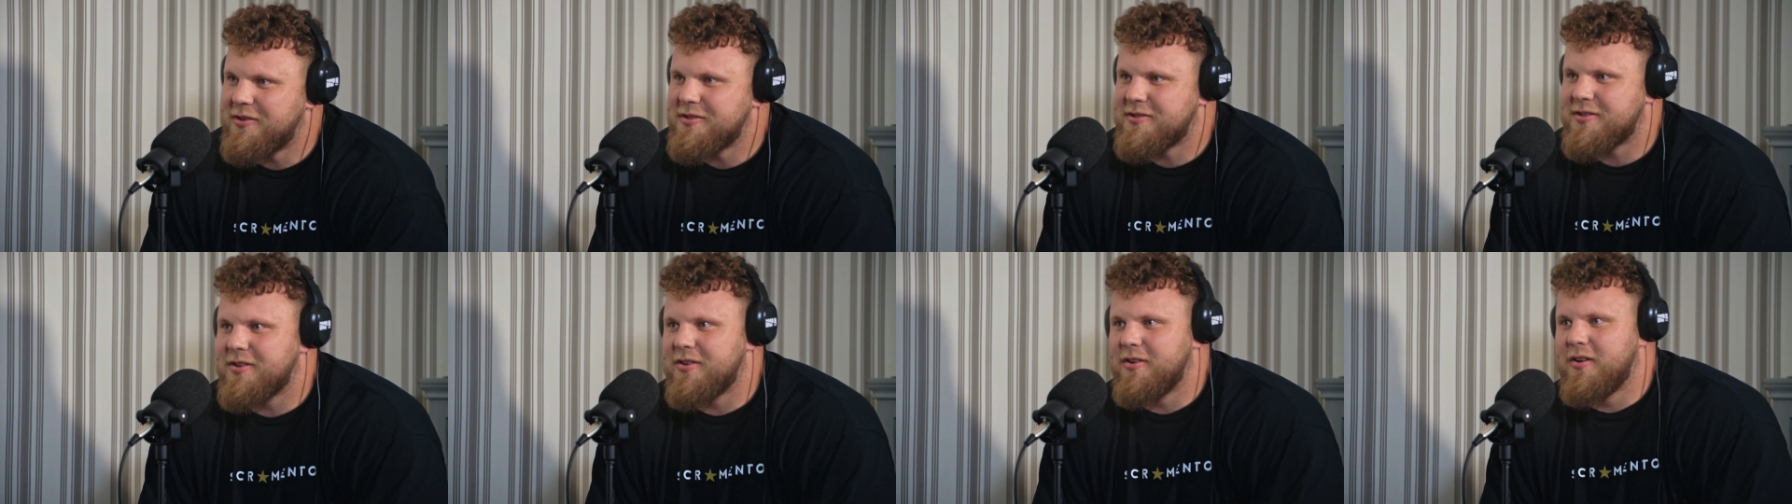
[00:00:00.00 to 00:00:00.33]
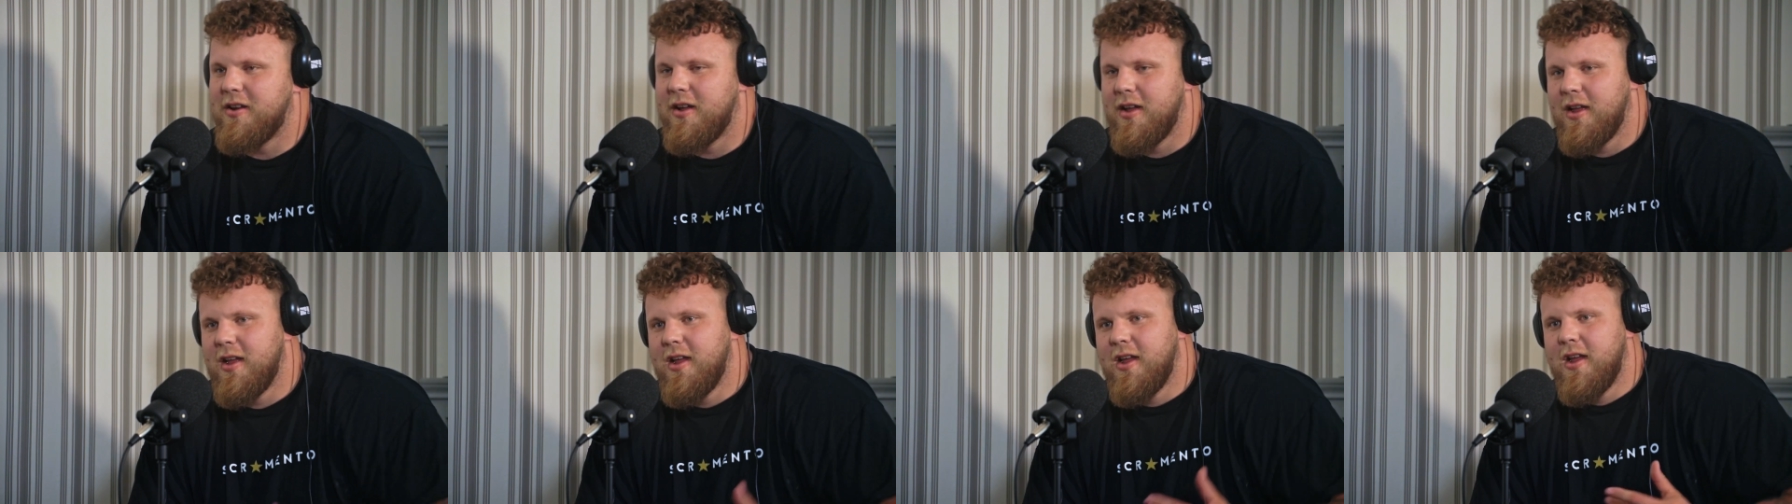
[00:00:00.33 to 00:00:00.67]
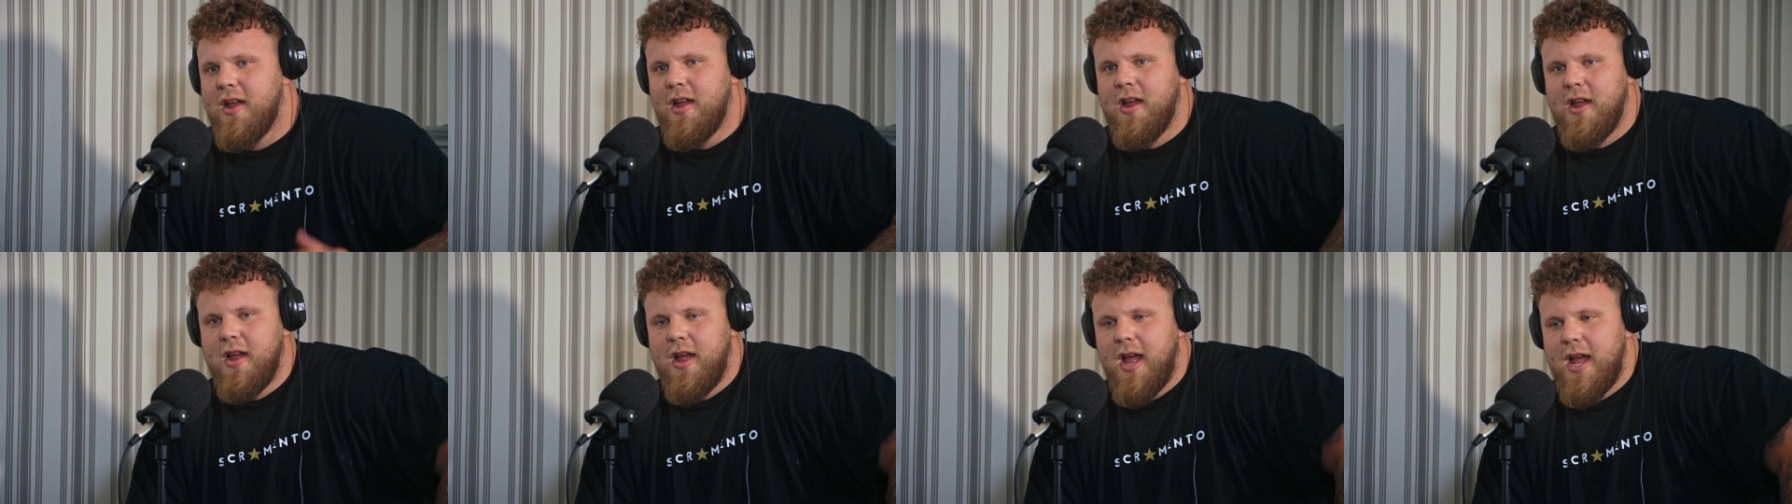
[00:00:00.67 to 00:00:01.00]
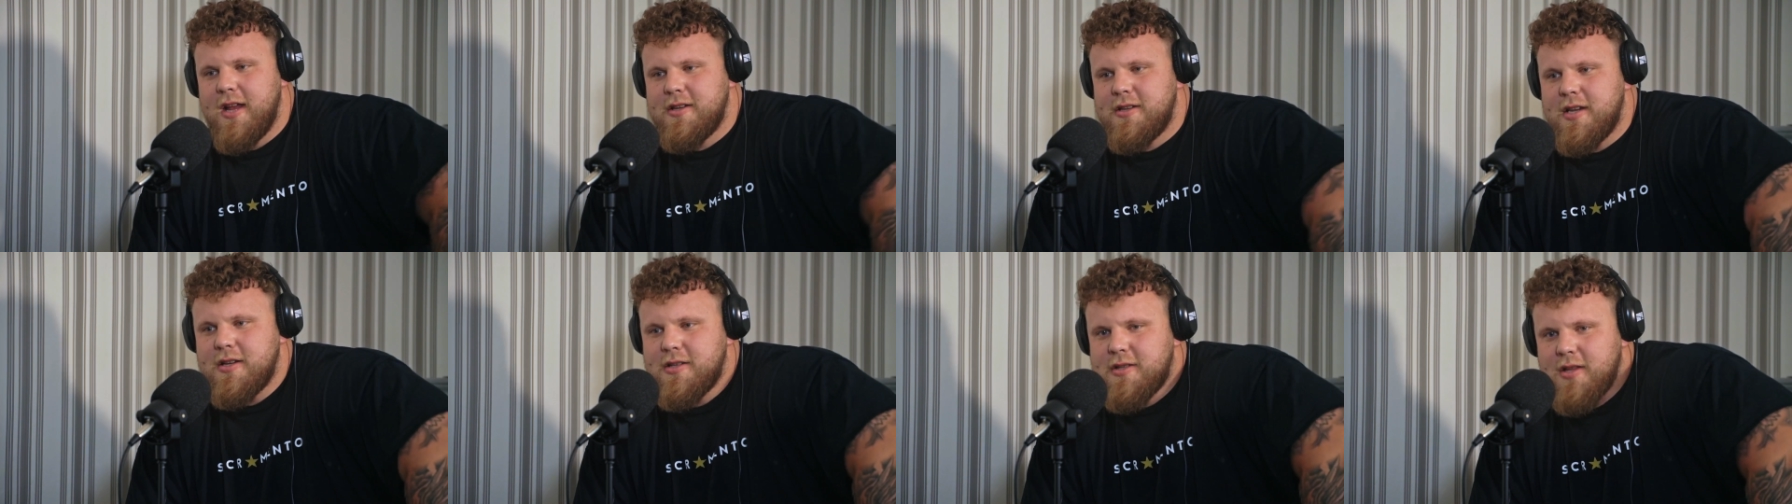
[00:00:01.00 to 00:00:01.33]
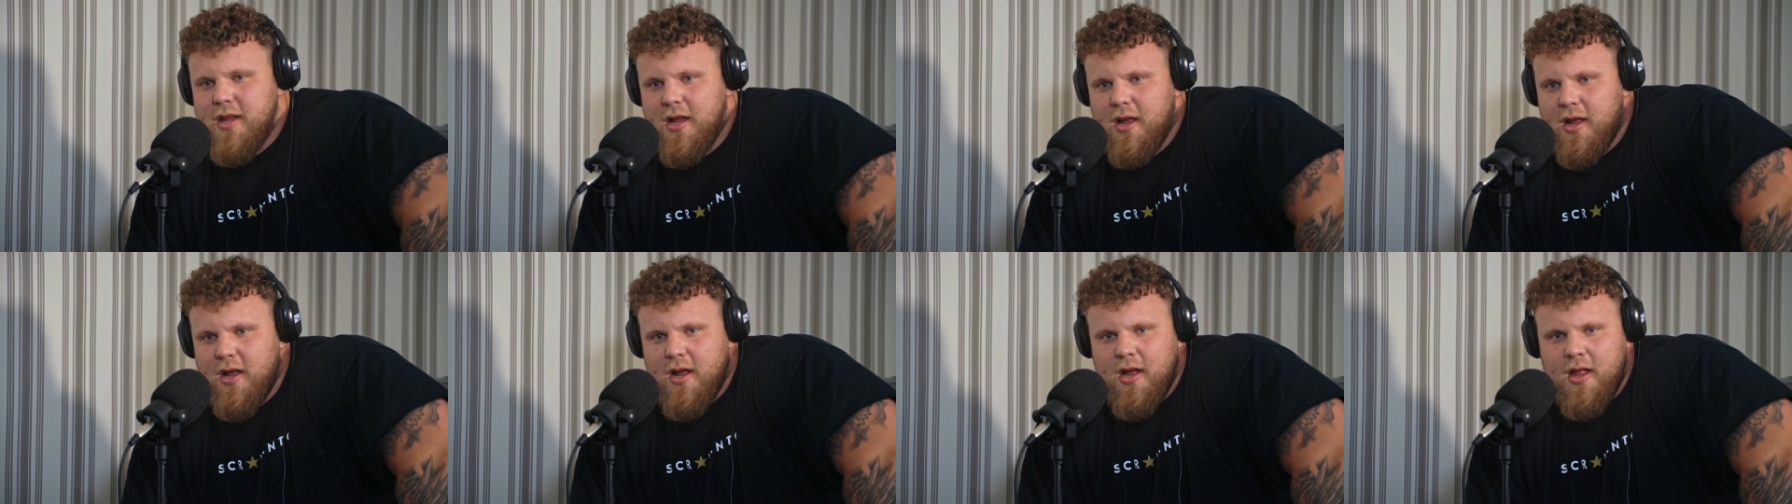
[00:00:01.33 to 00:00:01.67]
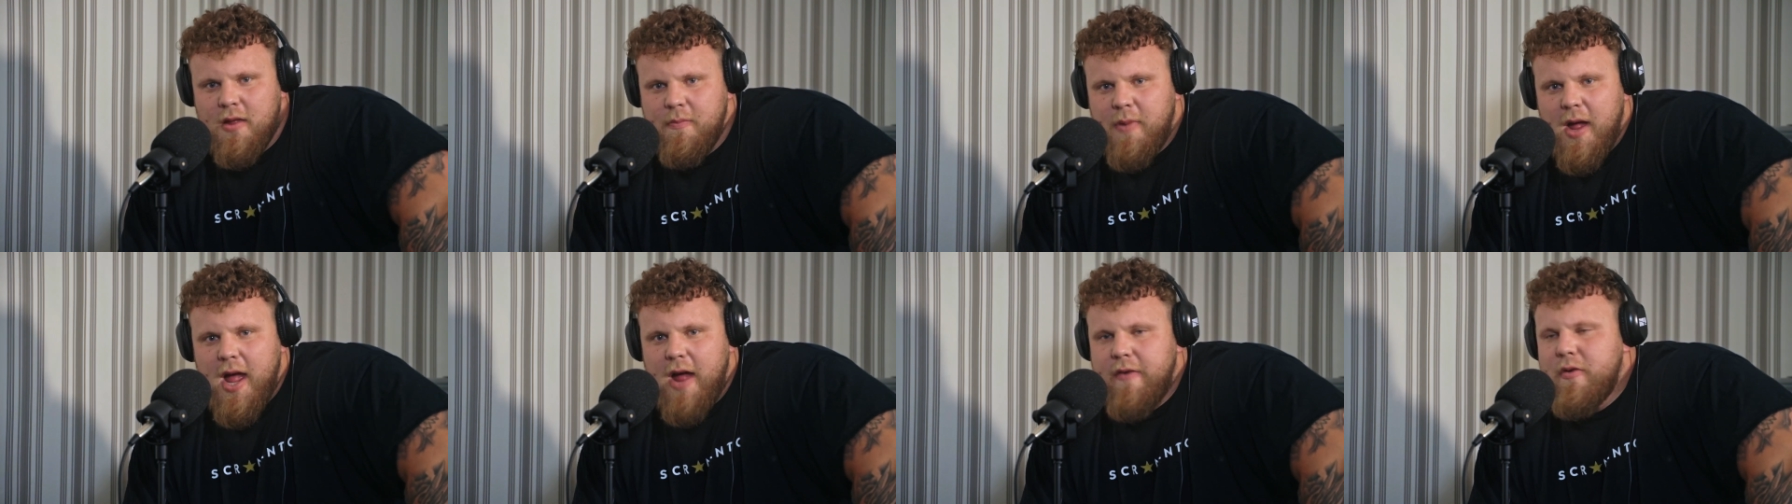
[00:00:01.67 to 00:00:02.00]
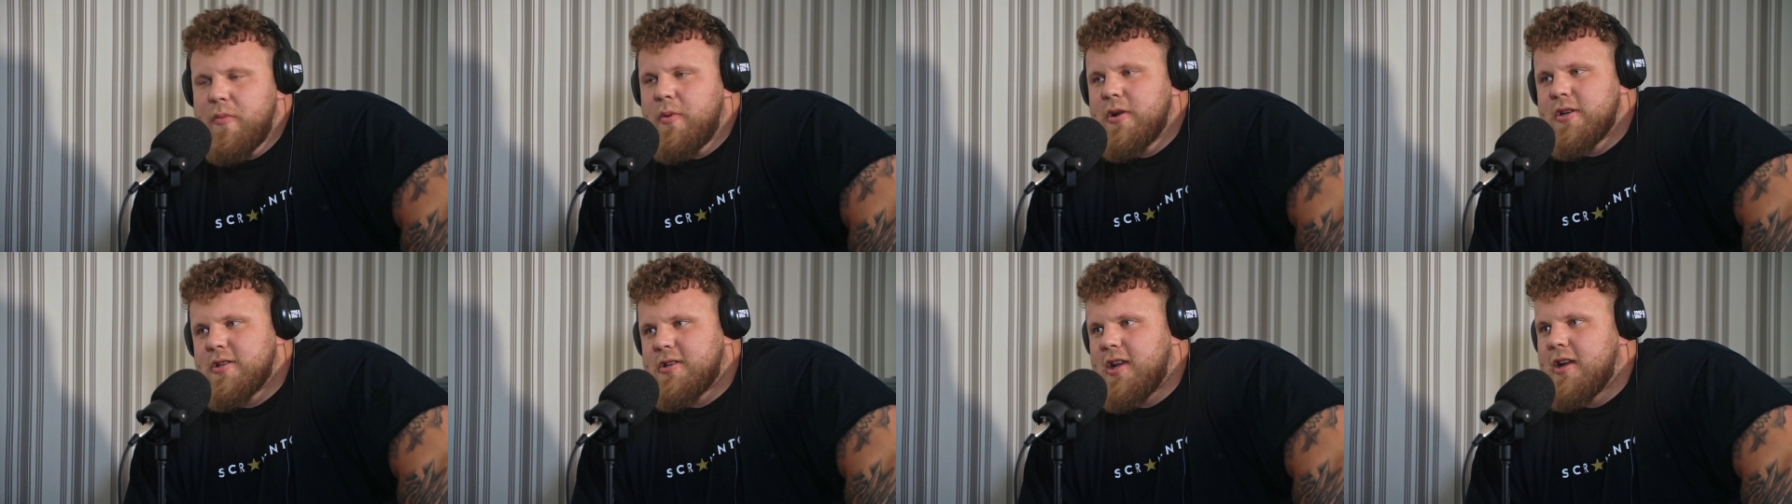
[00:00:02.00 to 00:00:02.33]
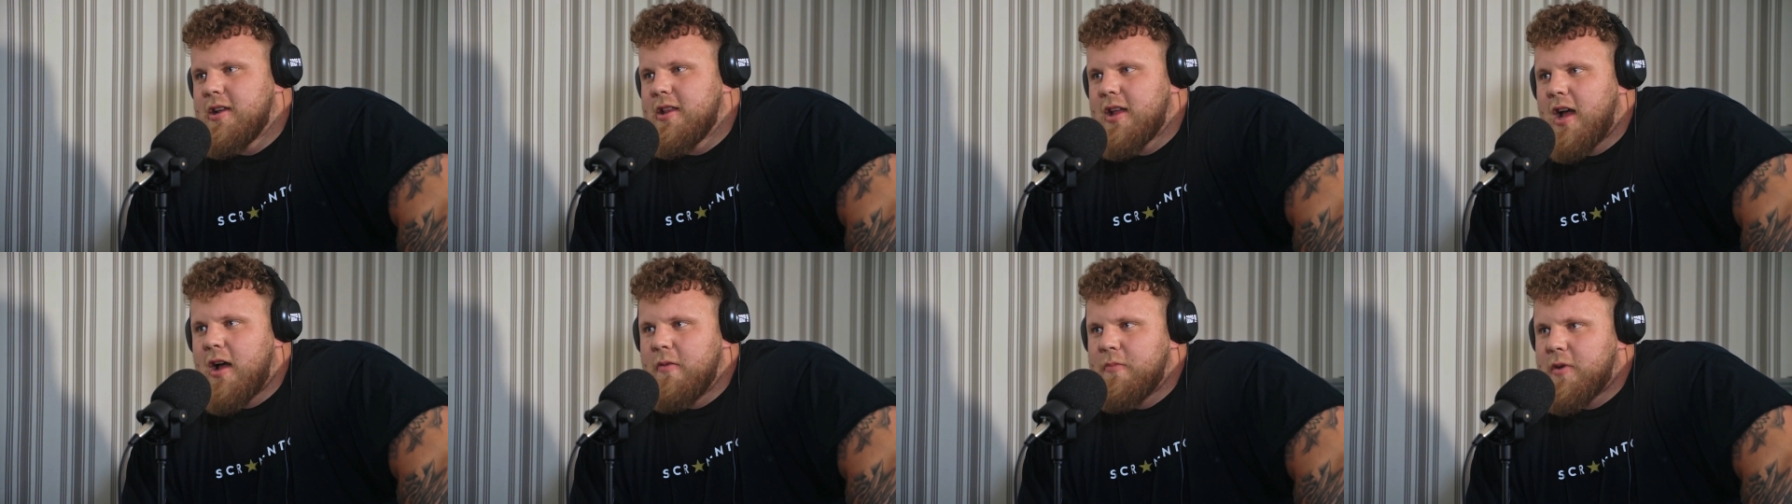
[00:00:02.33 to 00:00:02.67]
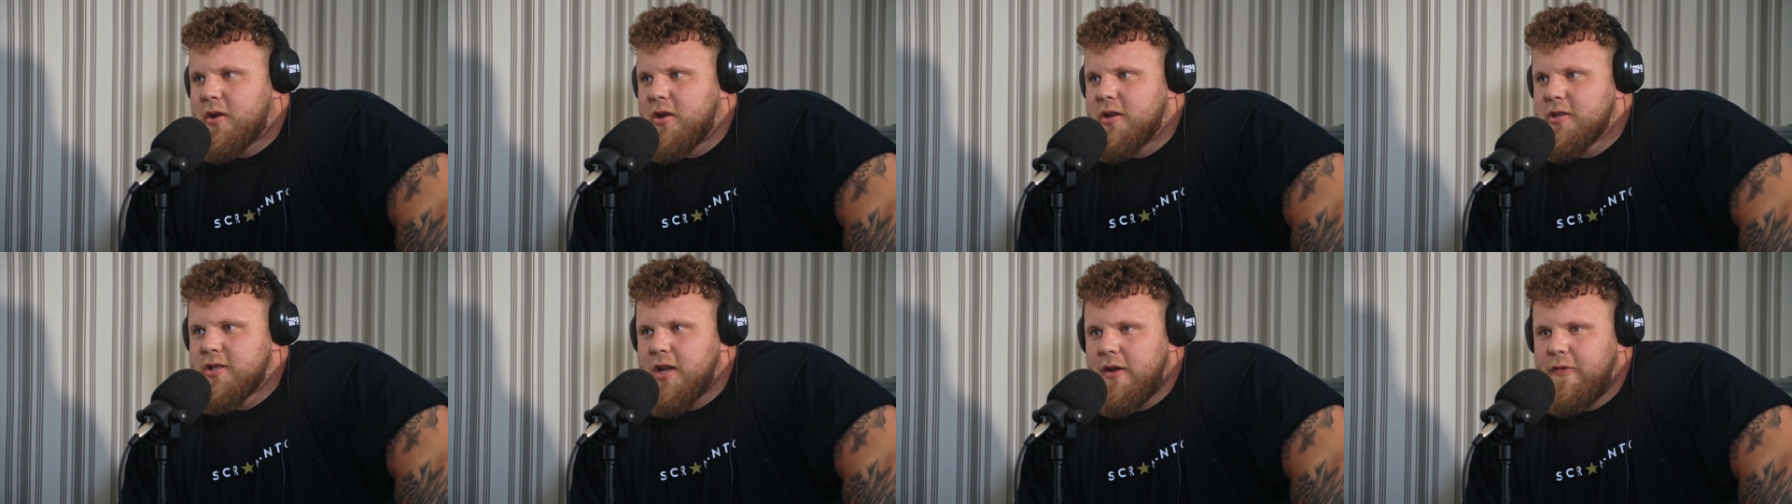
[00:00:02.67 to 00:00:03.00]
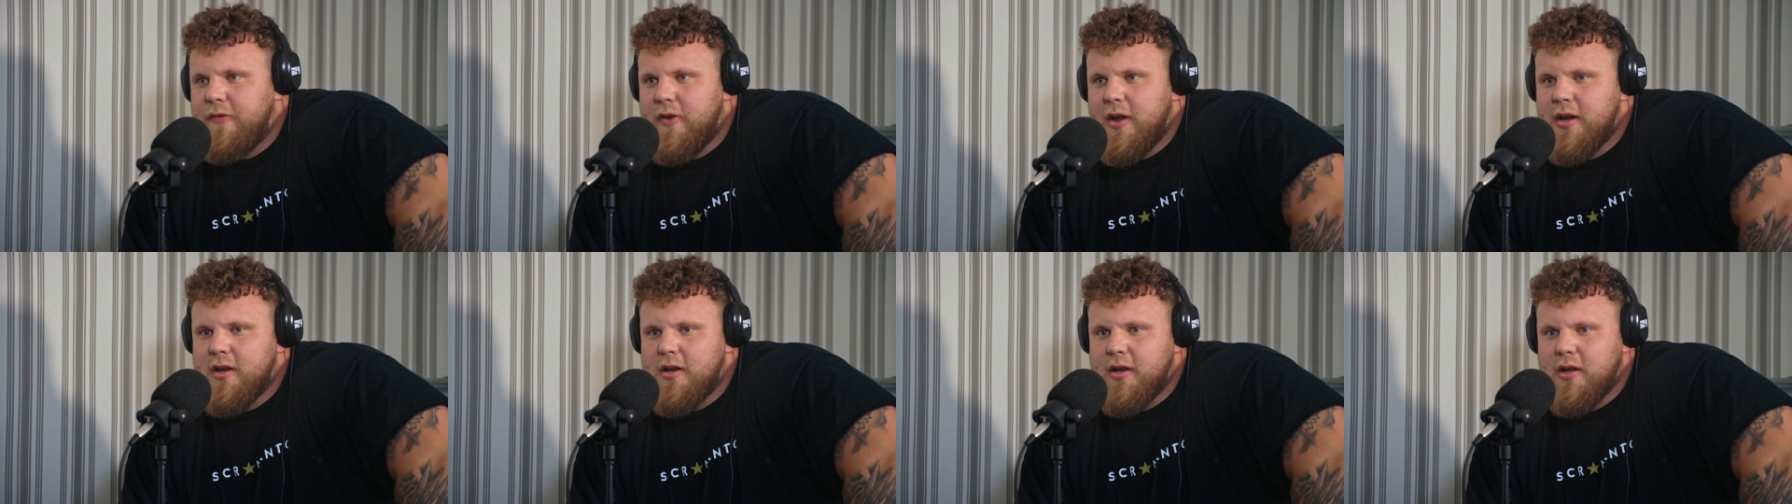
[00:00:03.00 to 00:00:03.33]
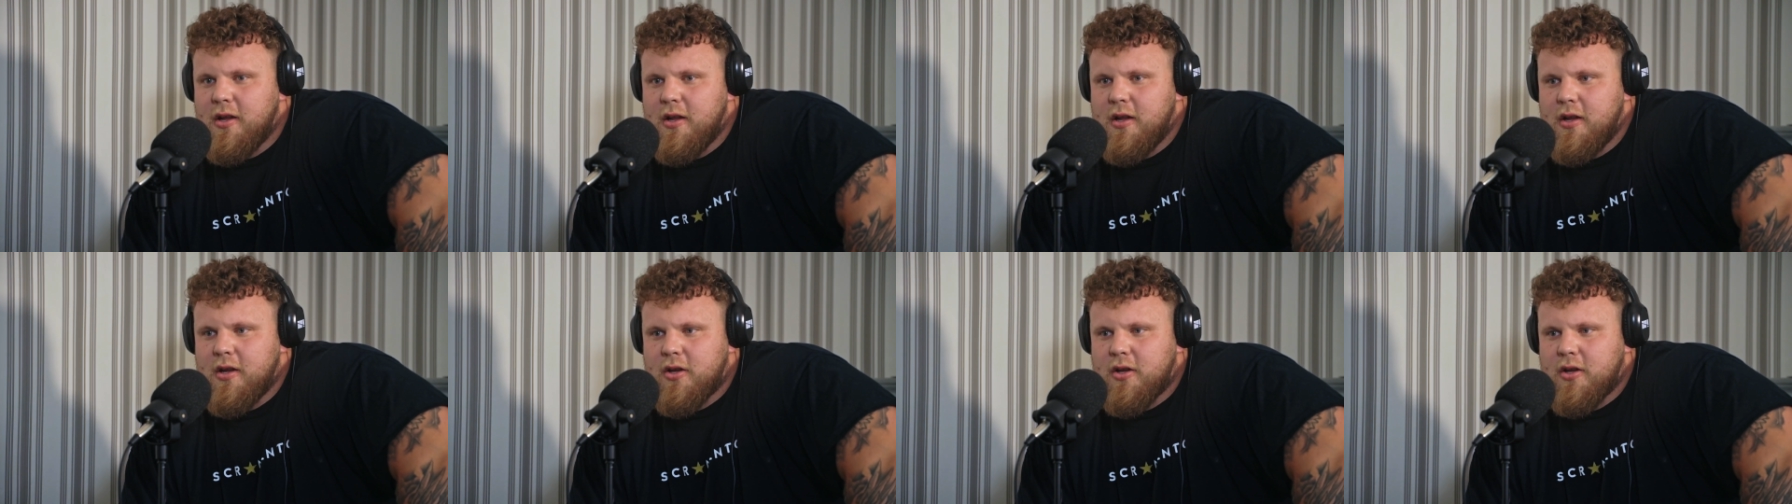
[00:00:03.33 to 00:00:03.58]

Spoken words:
So it's just, but everyone's like that because they think,